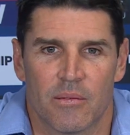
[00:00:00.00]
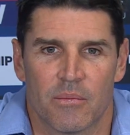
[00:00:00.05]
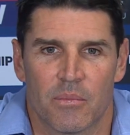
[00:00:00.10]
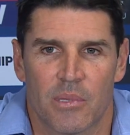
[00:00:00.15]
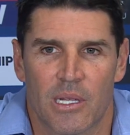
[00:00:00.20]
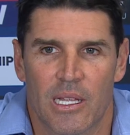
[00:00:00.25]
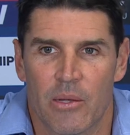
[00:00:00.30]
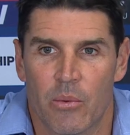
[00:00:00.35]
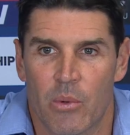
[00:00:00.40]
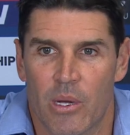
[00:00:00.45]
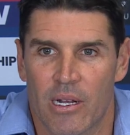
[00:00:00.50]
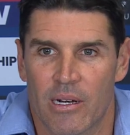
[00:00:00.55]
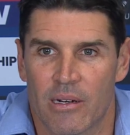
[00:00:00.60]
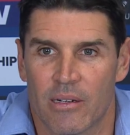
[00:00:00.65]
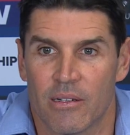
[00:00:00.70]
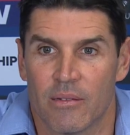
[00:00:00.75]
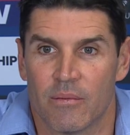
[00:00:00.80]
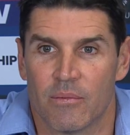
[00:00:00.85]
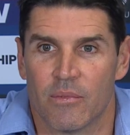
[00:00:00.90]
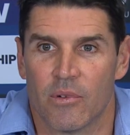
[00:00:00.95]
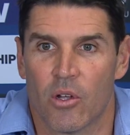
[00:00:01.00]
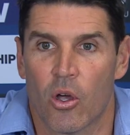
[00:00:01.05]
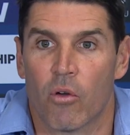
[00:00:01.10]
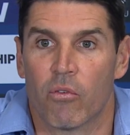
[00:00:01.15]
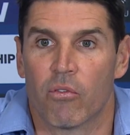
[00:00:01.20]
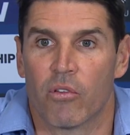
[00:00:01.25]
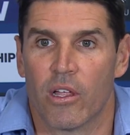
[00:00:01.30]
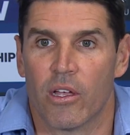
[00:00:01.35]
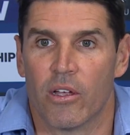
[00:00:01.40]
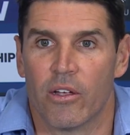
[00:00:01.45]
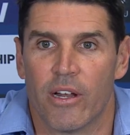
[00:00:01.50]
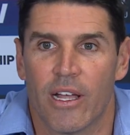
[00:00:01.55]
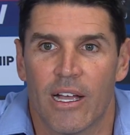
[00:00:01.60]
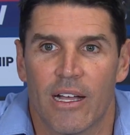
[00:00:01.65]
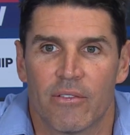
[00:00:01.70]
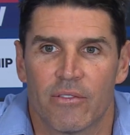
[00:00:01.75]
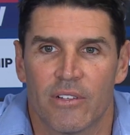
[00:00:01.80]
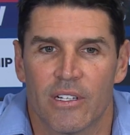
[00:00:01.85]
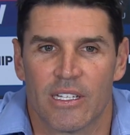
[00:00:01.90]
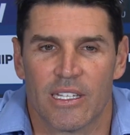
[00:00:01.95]
play one offload
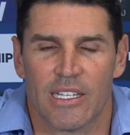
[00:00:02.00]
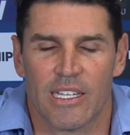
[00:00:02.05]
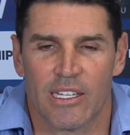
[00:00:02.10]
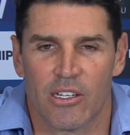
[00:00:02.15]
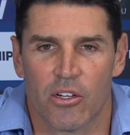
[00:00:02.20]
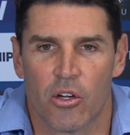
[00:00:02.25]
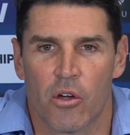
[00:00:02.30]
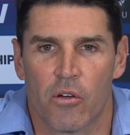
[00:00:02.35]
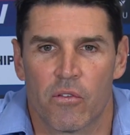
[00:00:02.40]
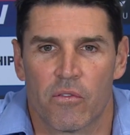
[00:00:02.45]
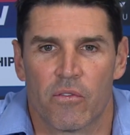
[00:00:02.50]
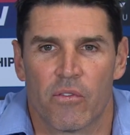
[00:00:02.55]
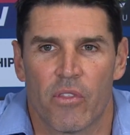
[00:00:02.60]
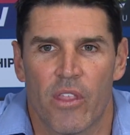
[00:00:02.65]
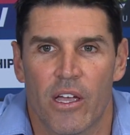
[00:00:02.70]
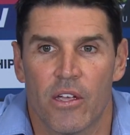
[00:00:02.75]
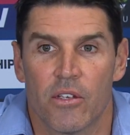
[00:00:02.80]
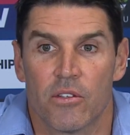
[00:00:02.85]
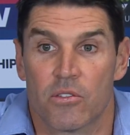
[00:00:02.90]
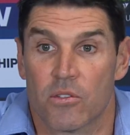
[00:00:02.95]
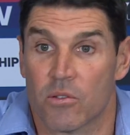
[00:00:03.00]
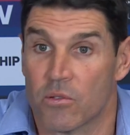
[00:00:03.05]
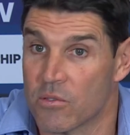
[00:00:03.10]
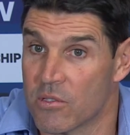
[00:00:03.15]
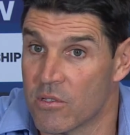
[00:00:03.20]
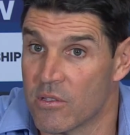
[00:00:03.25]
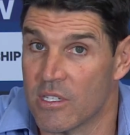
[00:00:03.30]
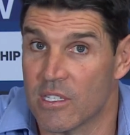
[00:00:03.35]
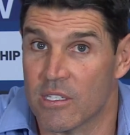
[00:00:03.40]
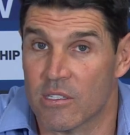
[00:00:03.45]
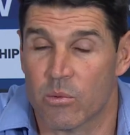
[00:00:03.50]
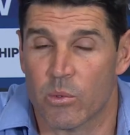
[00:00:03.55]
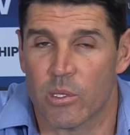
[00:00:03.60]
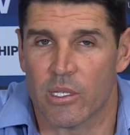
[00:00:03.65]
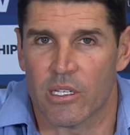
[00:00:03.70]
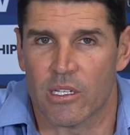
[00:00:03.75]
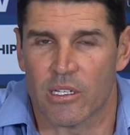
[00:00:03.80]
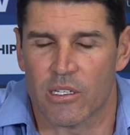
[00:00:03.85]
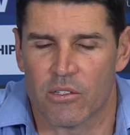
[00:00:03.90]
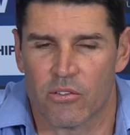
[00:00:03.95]
after kick off. Those sorts of things we
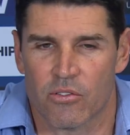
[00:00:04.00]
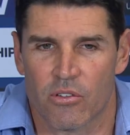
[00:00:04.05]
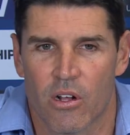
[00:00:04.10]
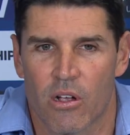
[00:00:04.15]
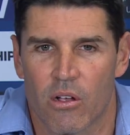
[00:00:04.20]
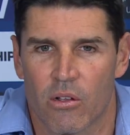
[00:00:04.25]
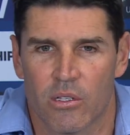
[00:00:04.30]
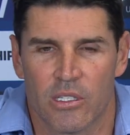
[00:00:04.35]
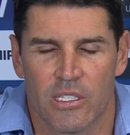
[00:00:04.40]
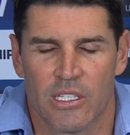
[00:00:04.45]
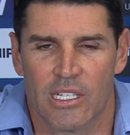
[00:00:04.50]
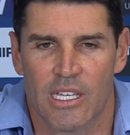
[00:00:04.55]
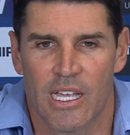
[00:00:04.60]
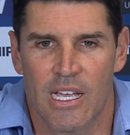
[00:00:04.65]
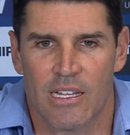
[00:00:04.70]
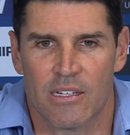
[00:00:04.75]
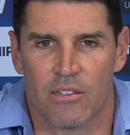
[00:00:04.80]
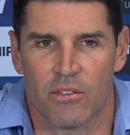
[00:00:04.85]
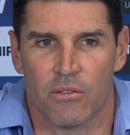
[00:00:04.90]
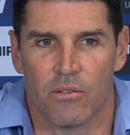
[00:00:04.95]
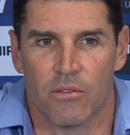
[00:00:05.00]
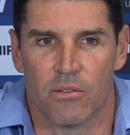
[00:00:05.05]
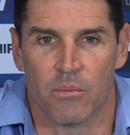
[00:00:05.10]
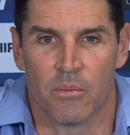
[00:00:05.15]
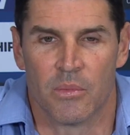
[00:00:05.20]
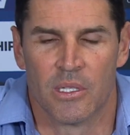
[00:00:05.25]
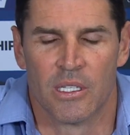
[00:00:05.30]
can control, and you can't do them.